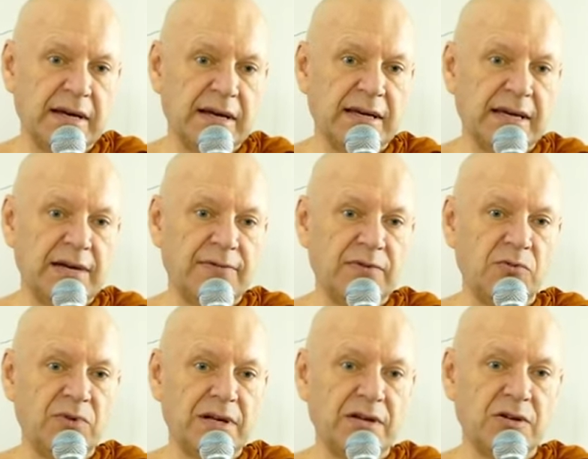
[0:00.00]
Yeah, if you
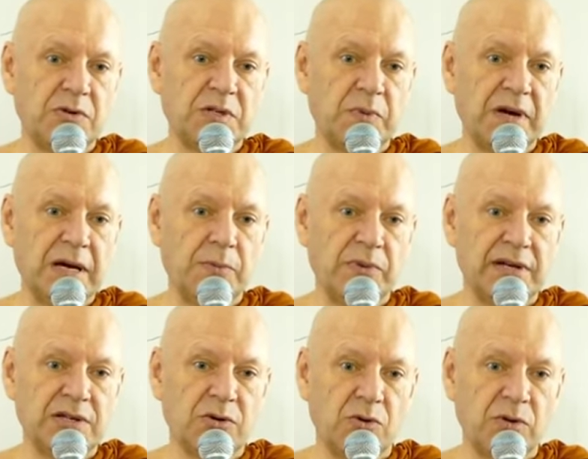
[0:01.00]
read a newspaper, it
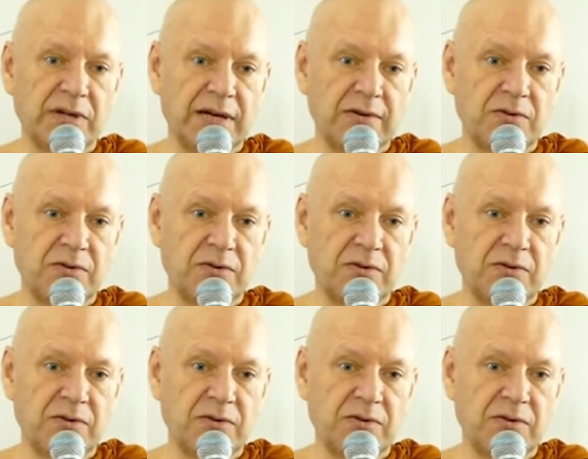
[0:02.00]
is all kind